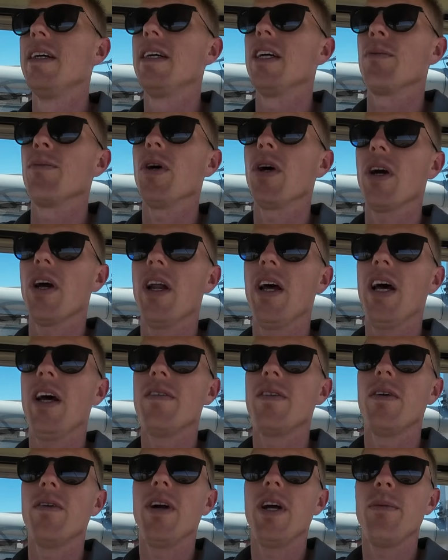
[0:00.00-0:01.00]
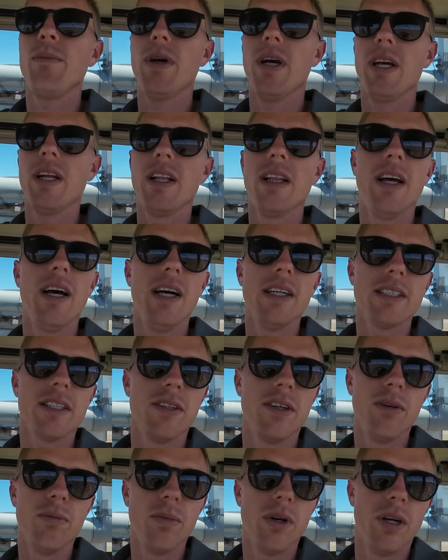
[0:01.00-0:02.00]
I'm not going to have a repeat of last
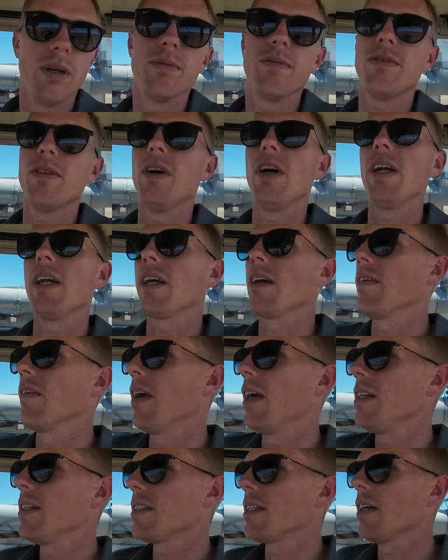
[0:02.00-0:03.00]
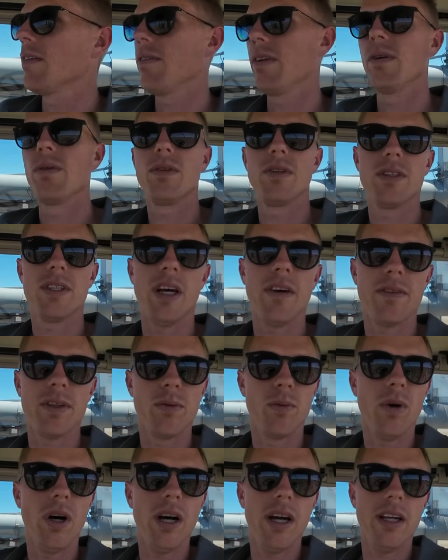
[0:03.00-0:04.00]
time where I'm fighting green stuff. It'll just have
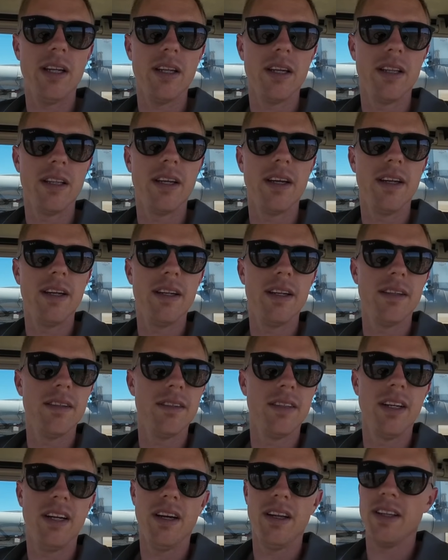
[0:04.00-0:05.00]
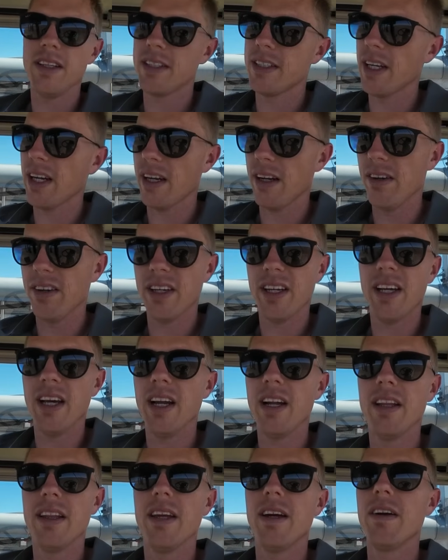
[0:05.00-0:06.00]
to wait, and then, you know, the second I can
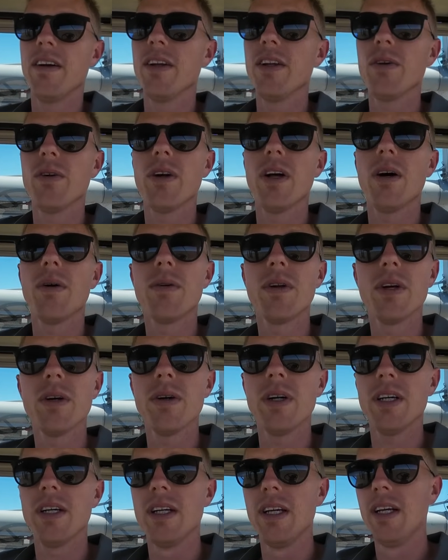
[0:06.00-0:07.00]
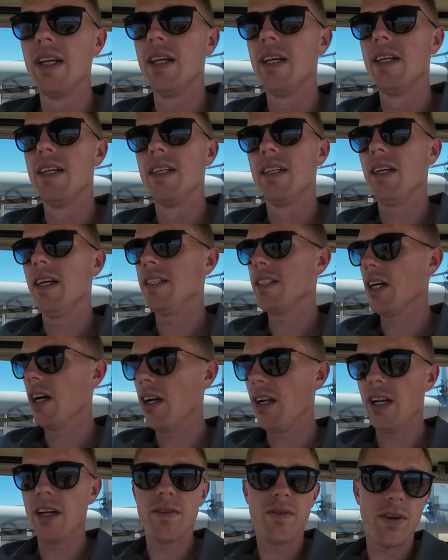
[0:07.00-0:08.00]
get in there and do it, I'll do it. It's
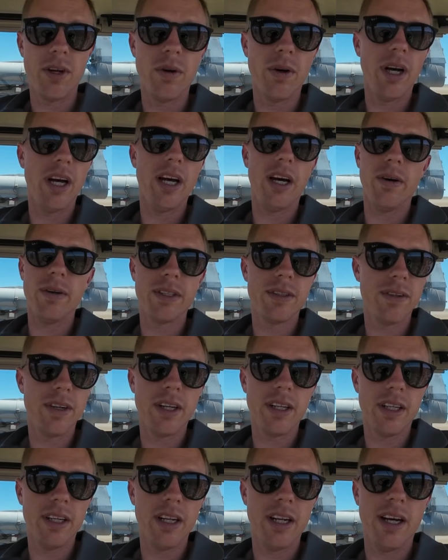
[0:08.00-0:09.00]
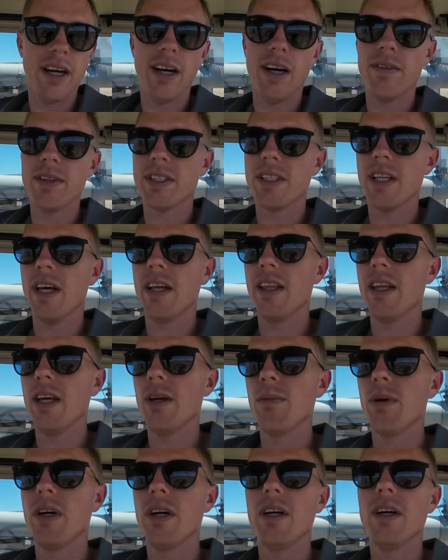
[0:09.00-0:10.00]
only a few hours really to harvest that
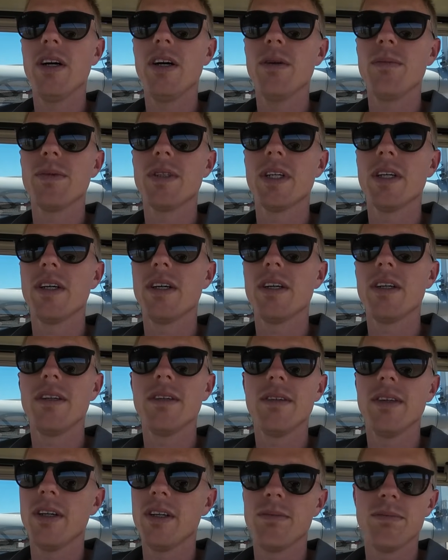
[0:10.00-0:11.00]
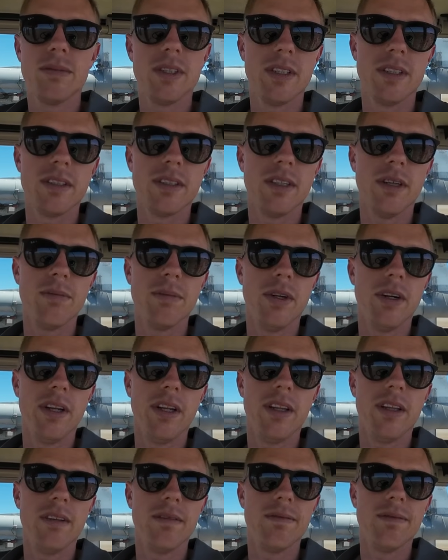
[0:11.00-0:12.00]
there by home, so I
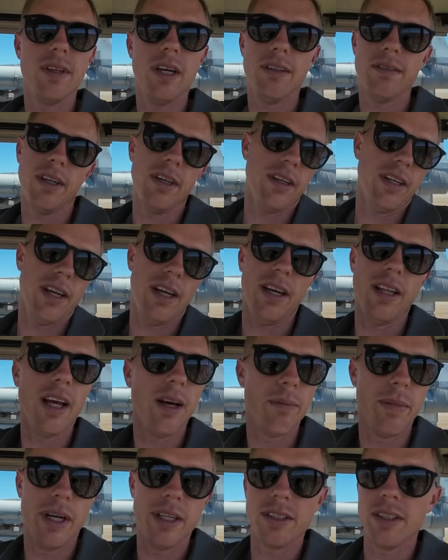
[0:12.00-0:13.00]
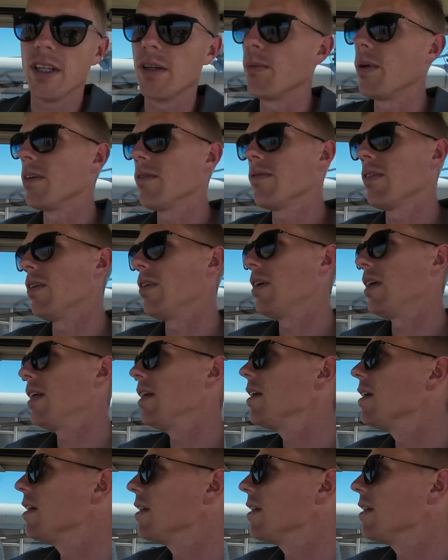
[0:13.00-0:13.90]
don't care that much. It'll be fine,